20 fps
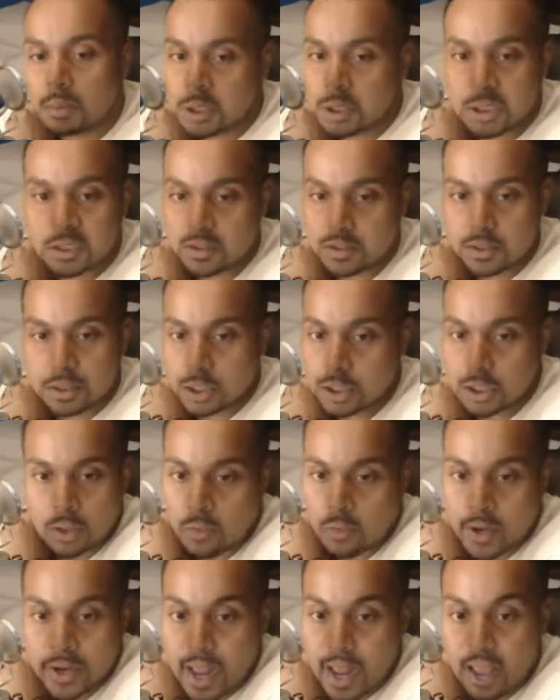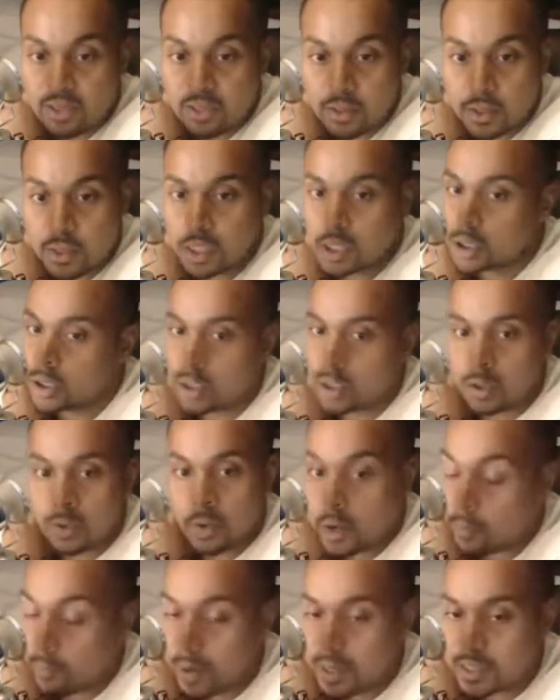She's a great athlete. She's a
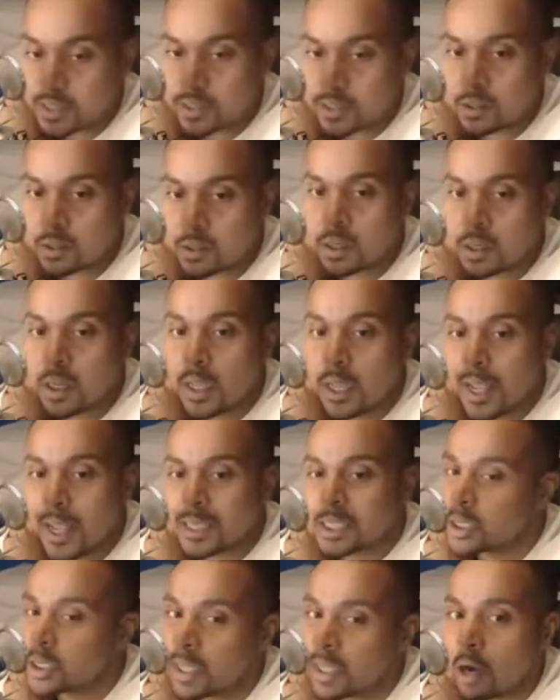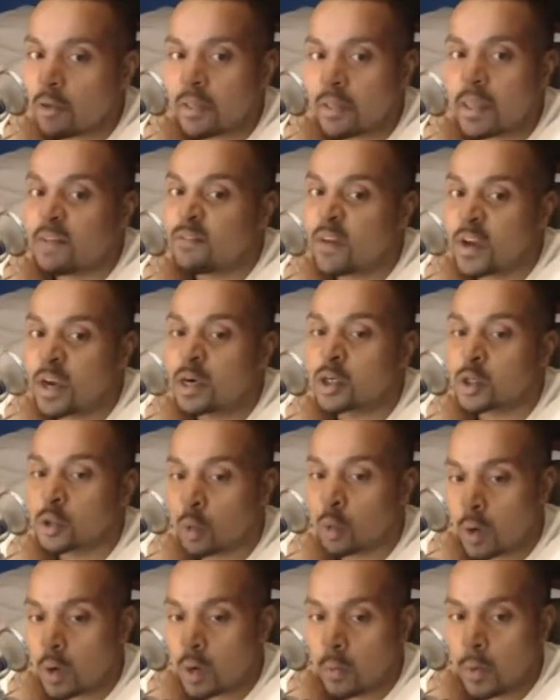great wrestler. It's just I don't think they've written her
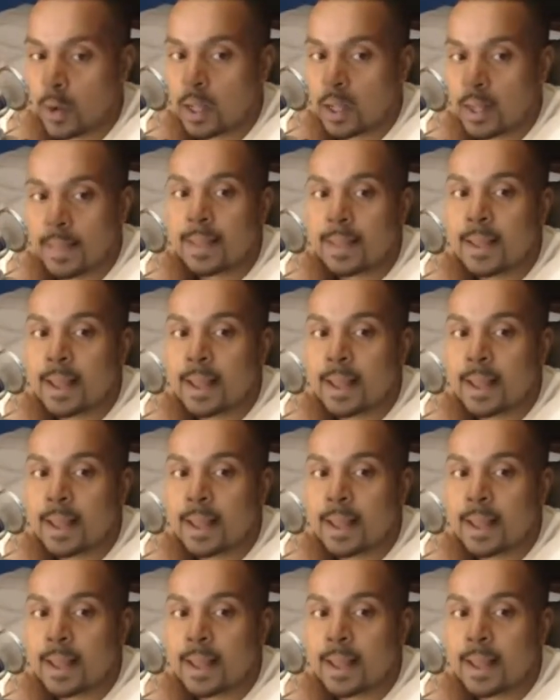story well.